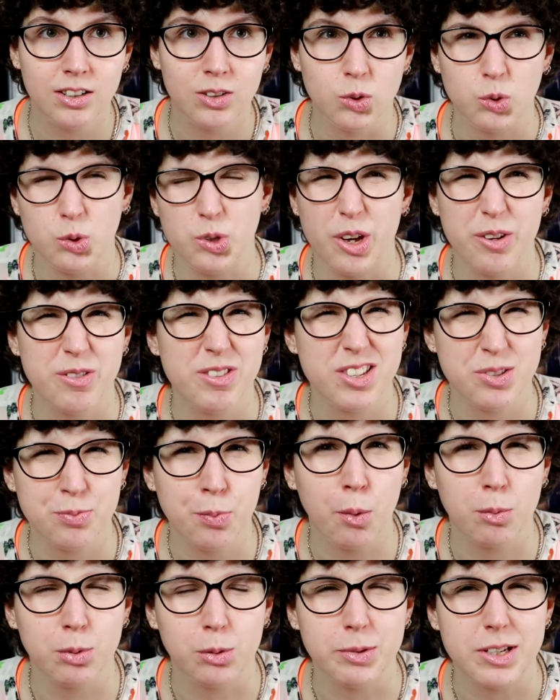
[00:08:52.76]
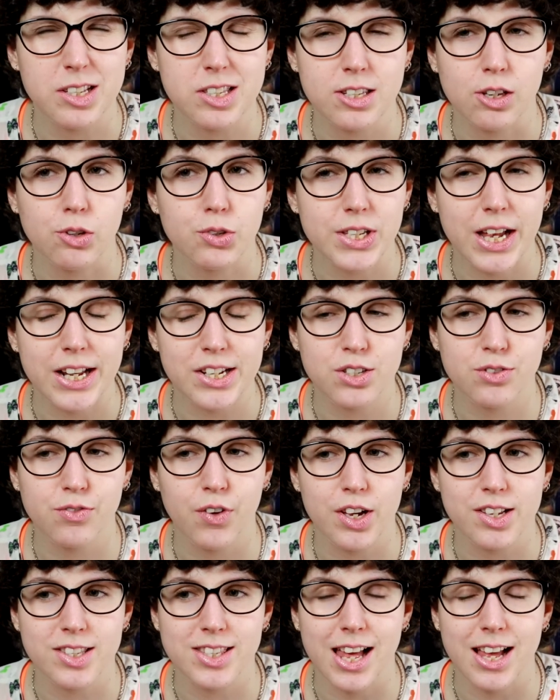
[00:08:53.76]
although this probably still
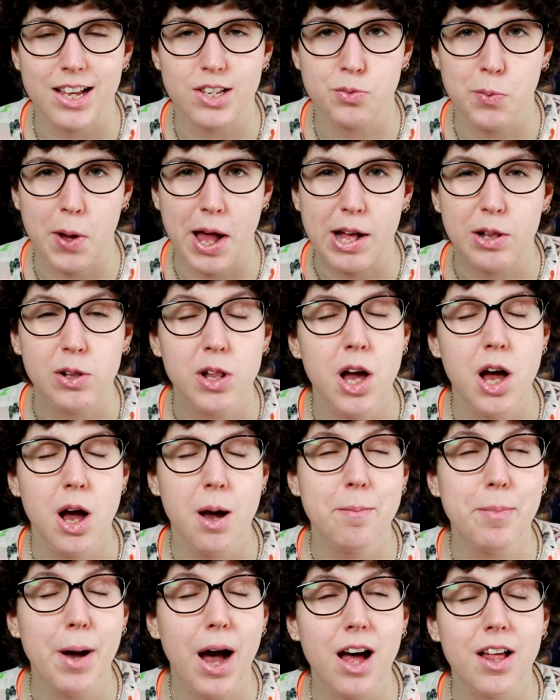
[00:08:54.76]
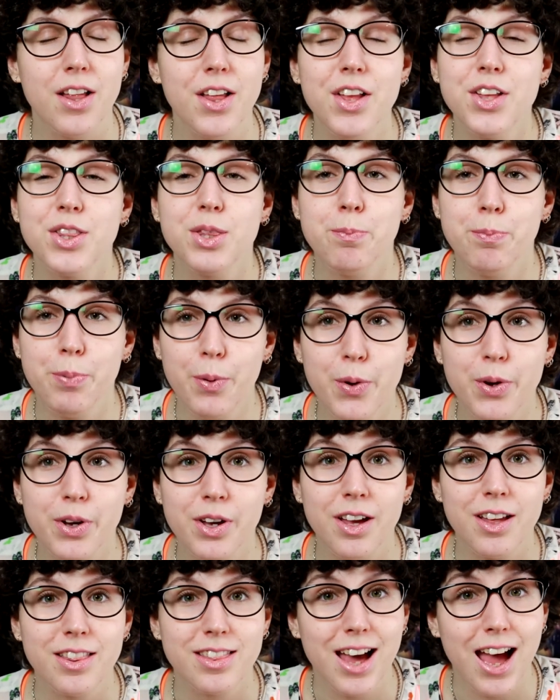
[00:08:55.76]
satisfies that as well, but the
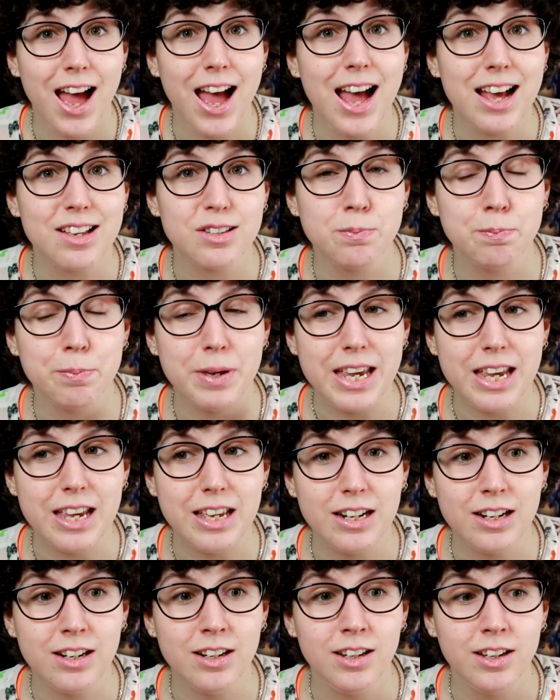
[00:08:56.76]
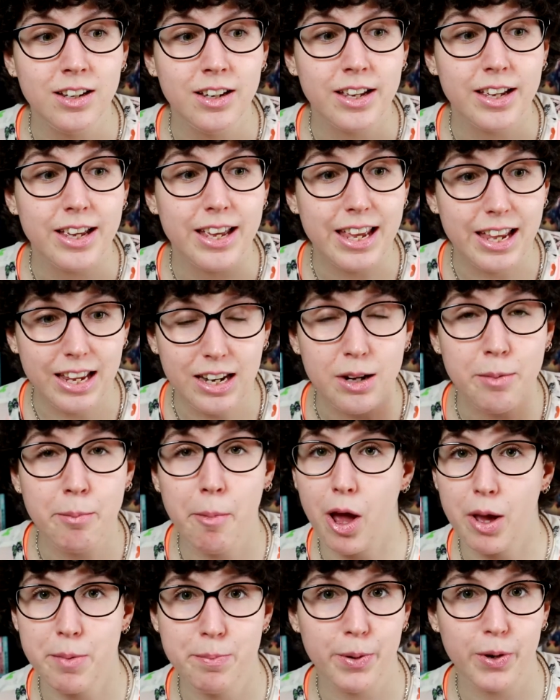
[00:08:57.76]
book that has been in
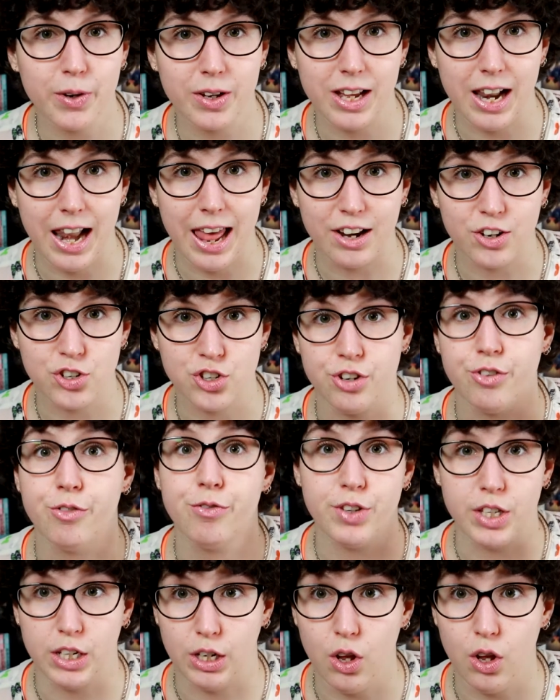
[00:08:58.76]
my book collection for the